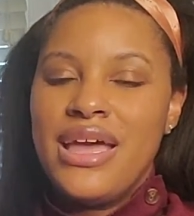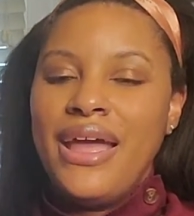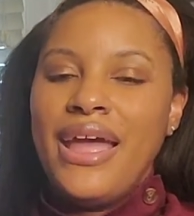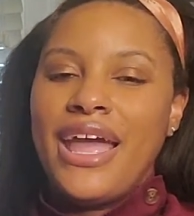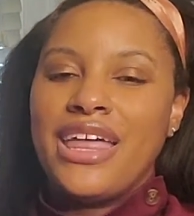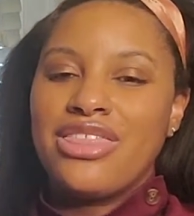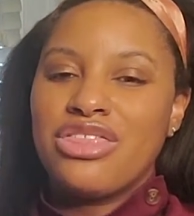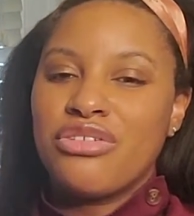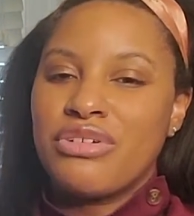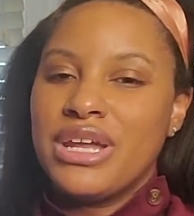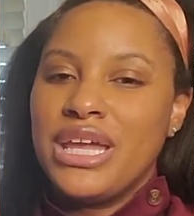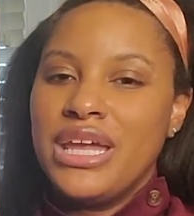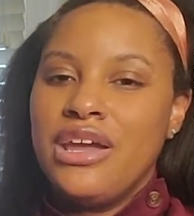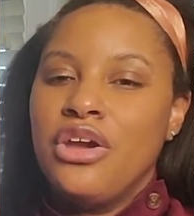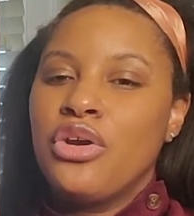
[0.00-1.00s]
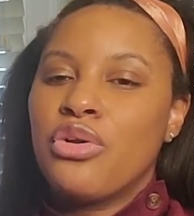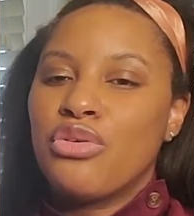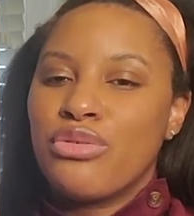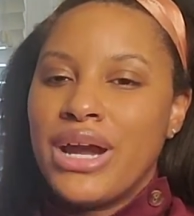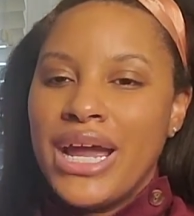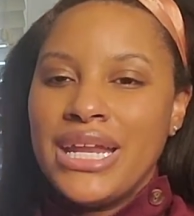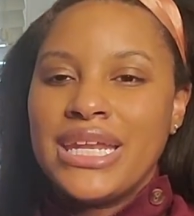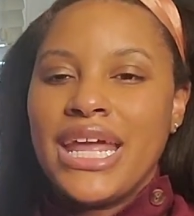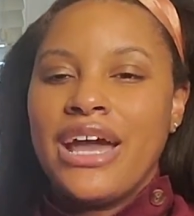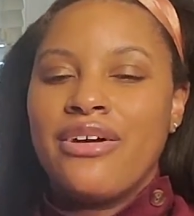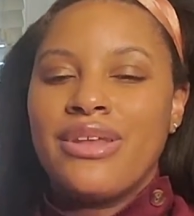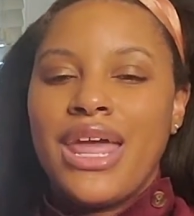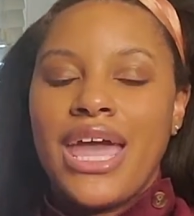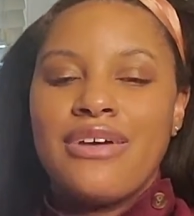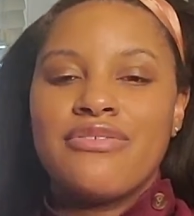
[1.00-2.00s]
And 3, write down
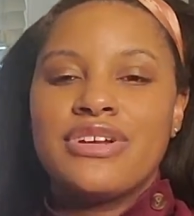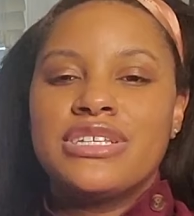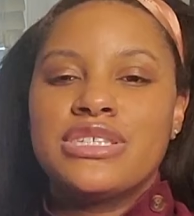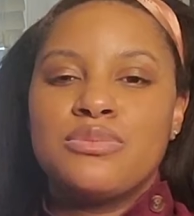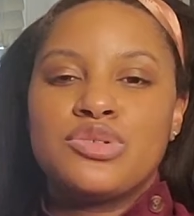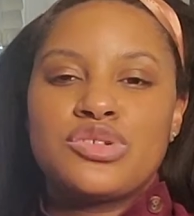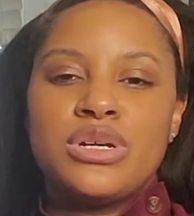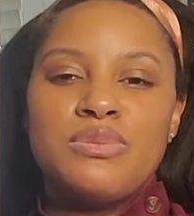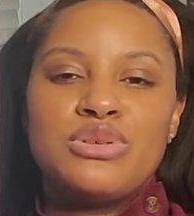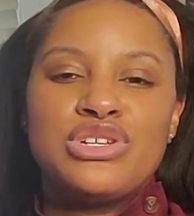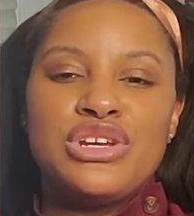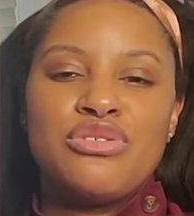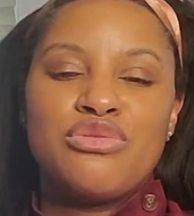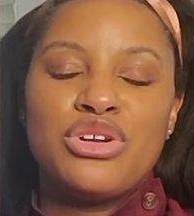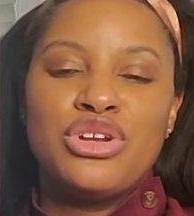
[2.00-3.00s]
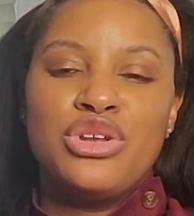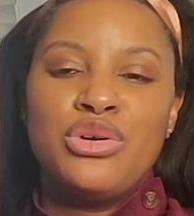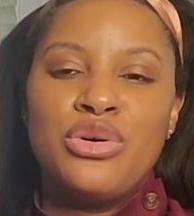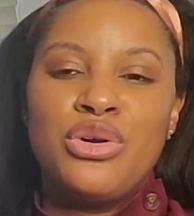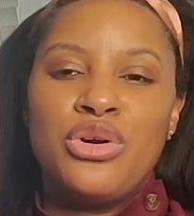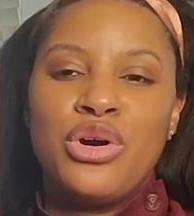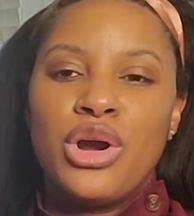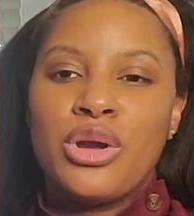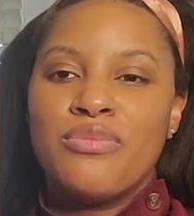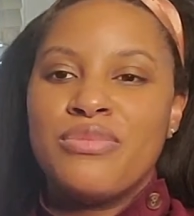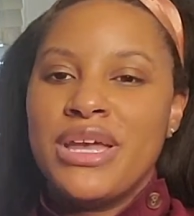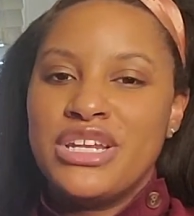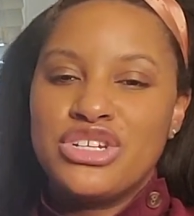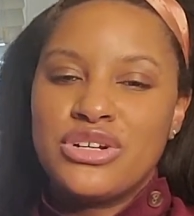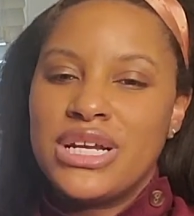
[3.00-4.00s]
every subscription, renewal, or
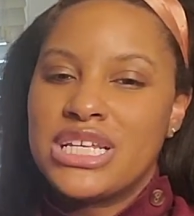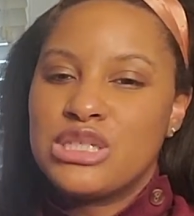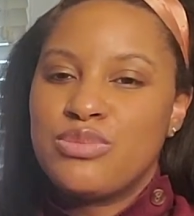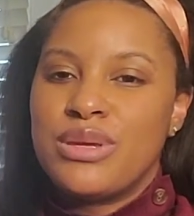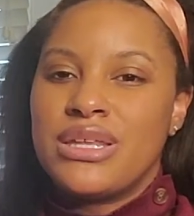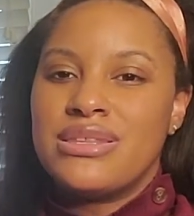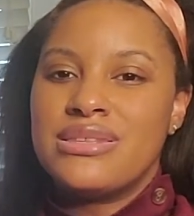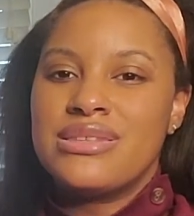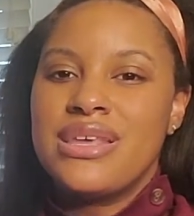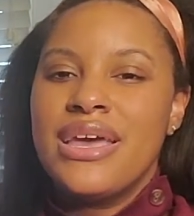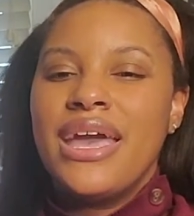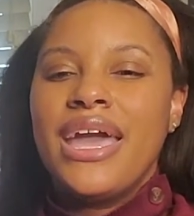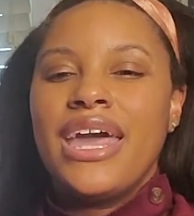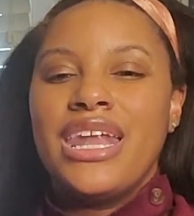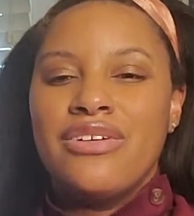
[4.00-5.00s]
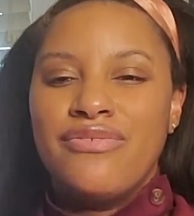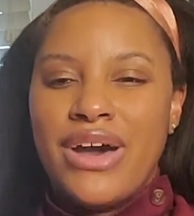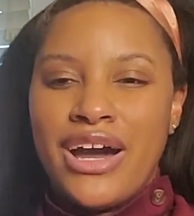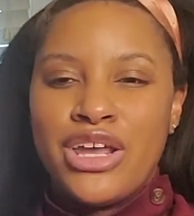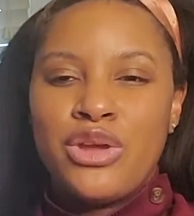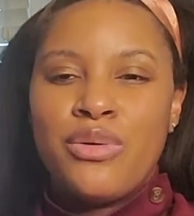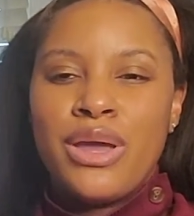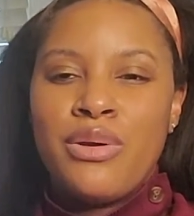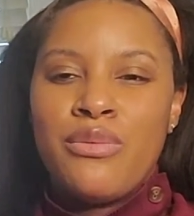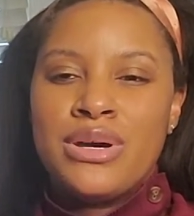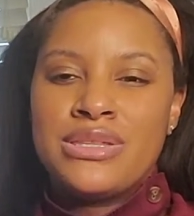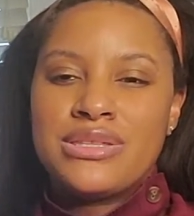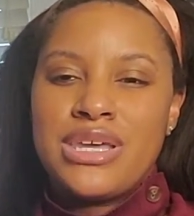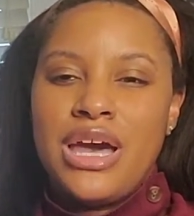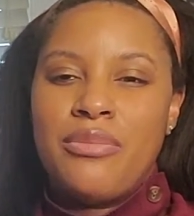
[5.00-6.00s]
major expense and evaluate what's
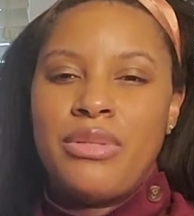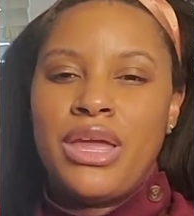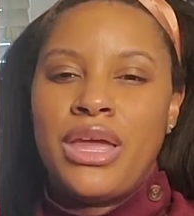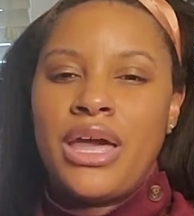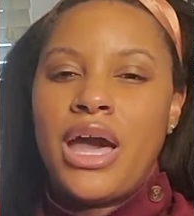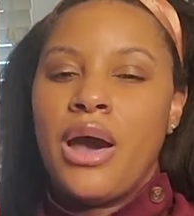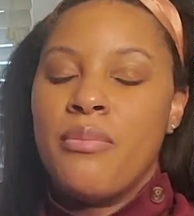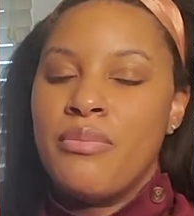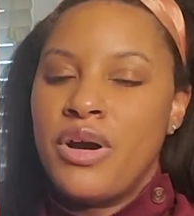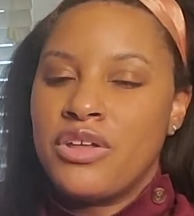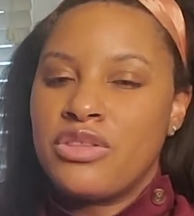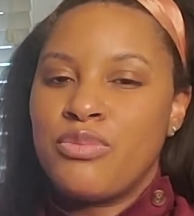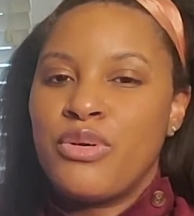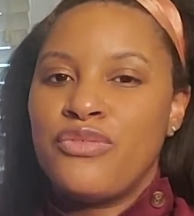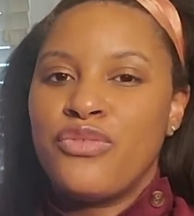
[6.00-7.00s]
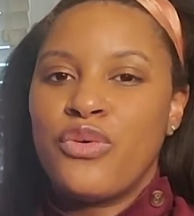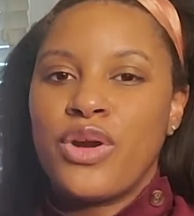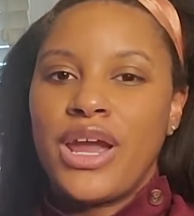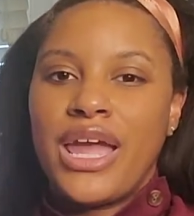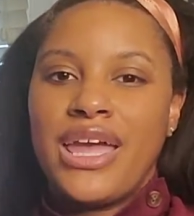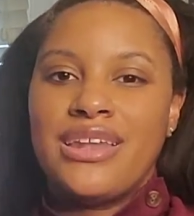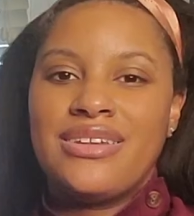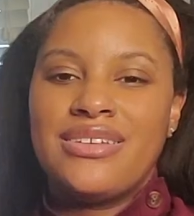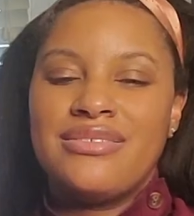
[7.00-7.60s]
coming a month beforehand.